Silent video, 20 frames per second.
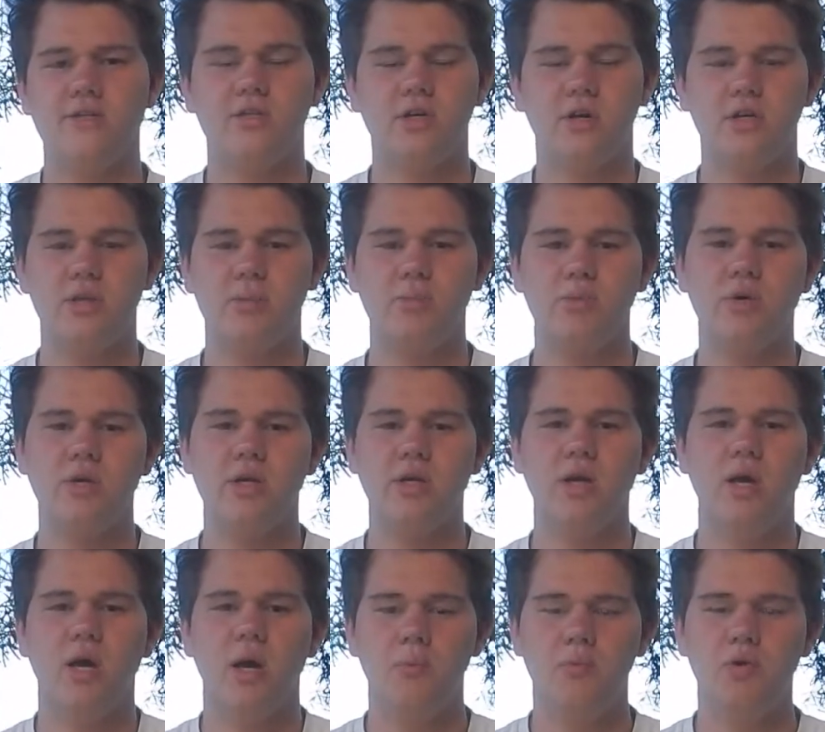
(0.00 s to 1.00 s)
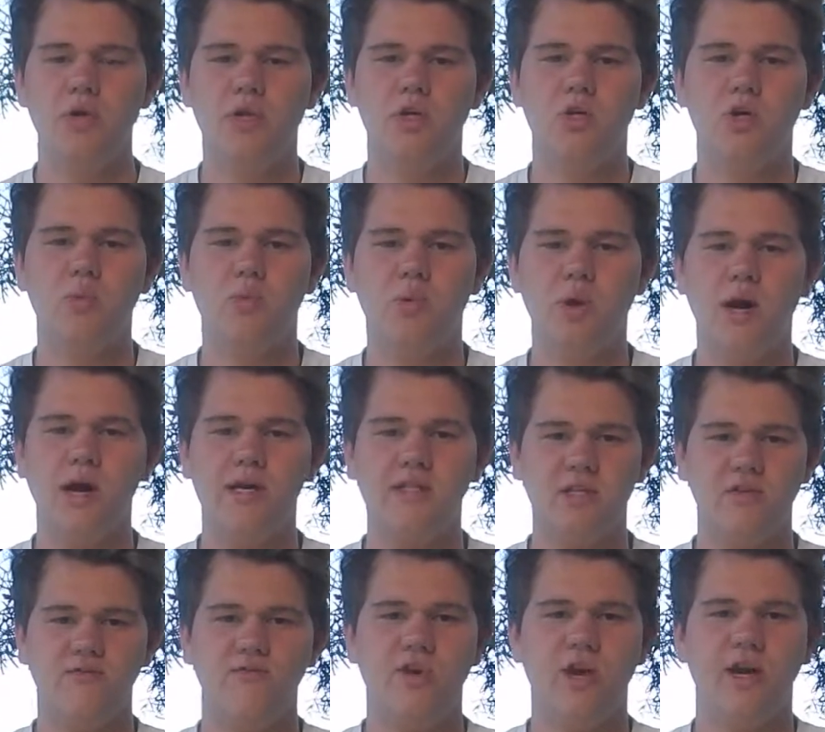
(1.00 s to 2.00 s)
So it's a pretty, pretty cool prize,
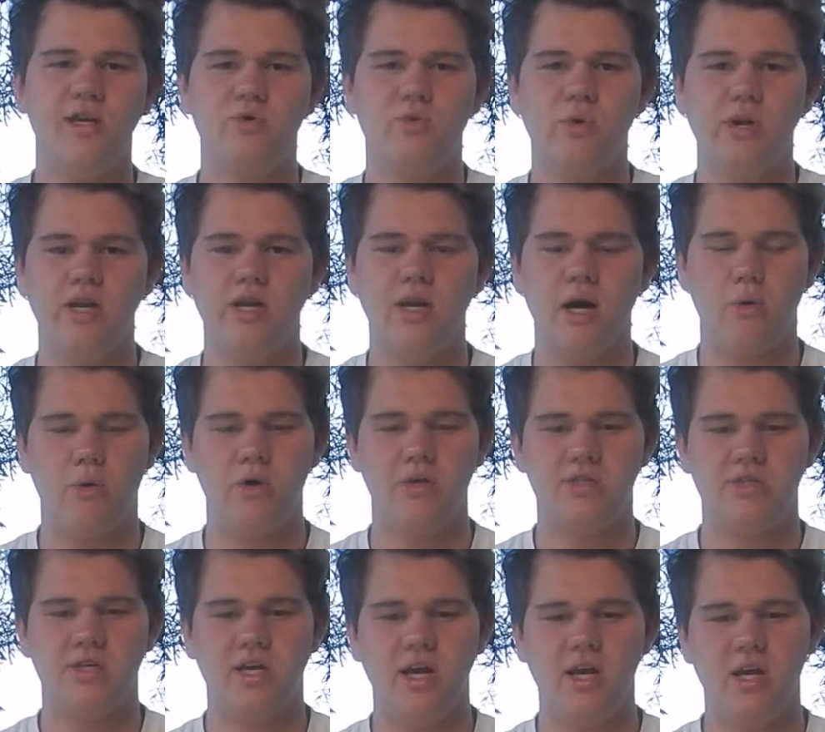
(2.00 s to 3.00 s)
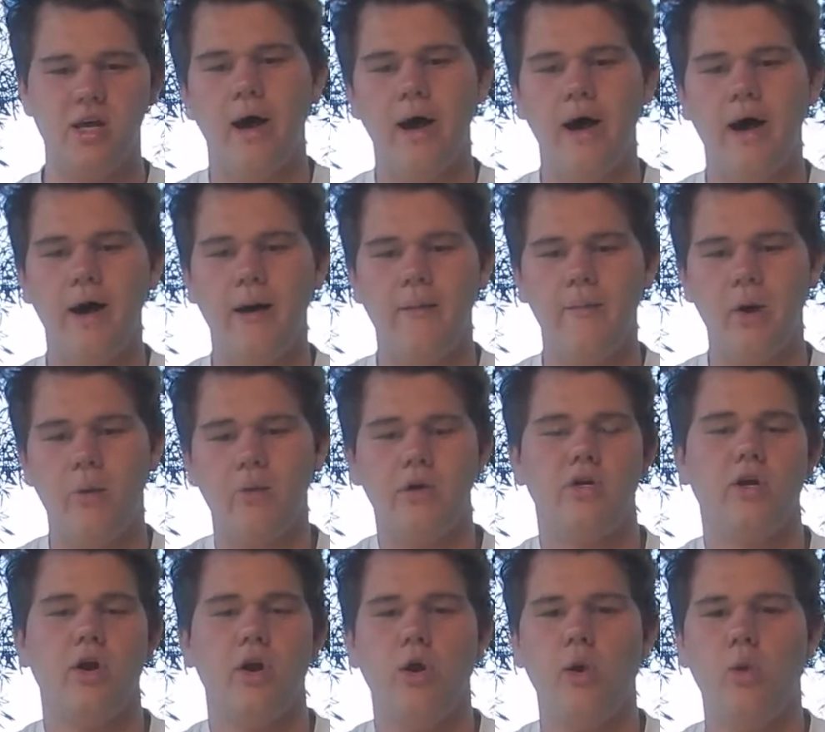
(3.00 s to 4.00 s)
and if you guys win it, I want to see, uh, I want
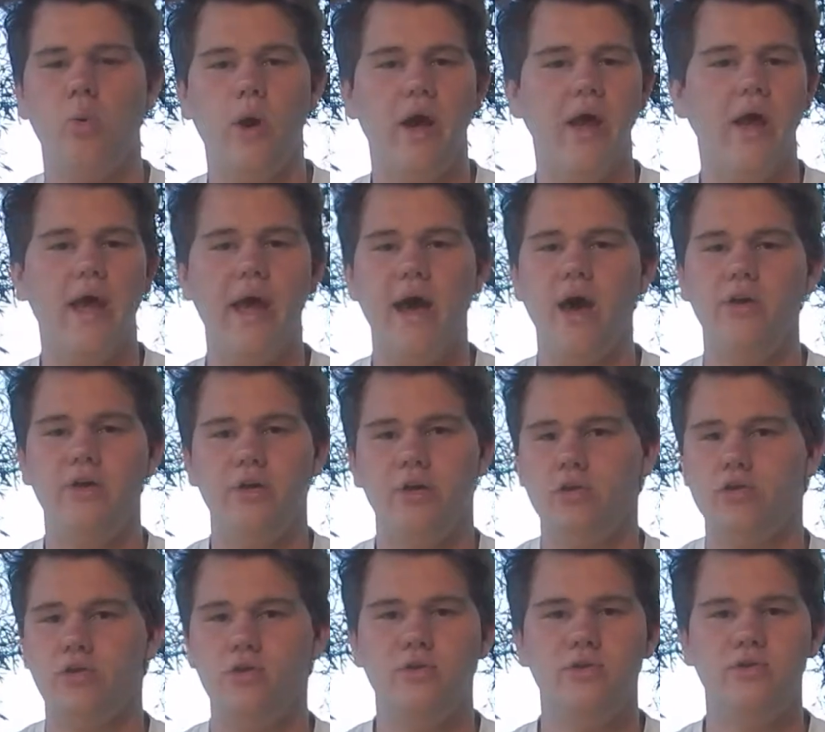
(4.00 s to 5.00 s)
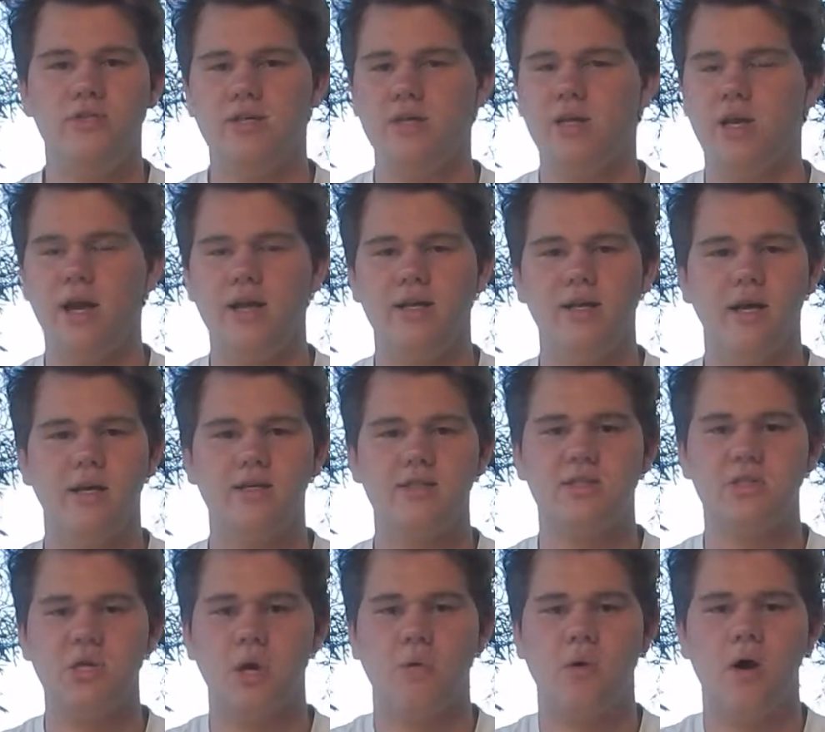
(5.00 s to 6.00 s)
to know where, how you're going to use it and uh,
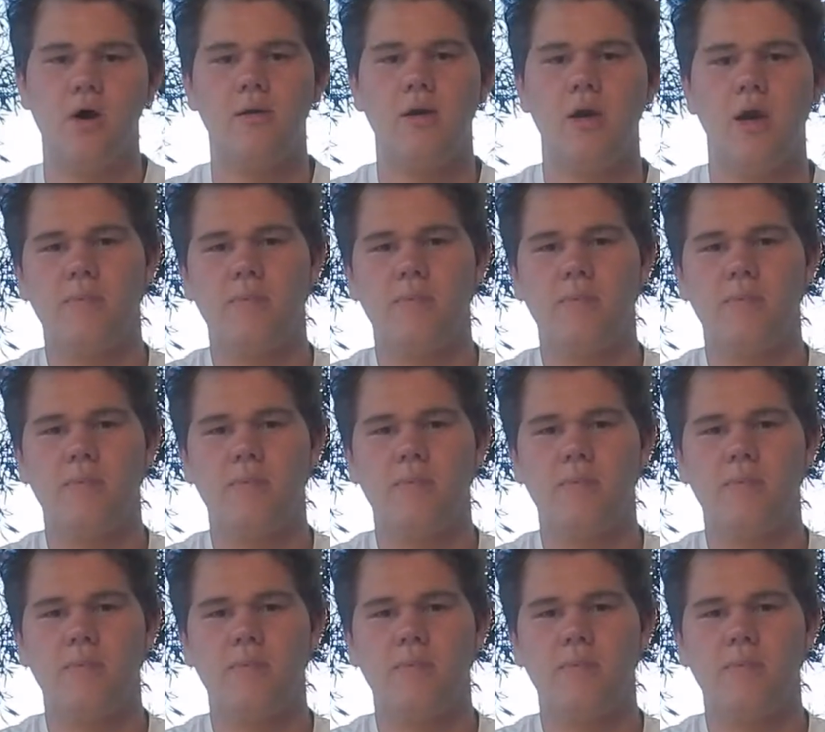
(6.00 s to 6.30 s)
so on.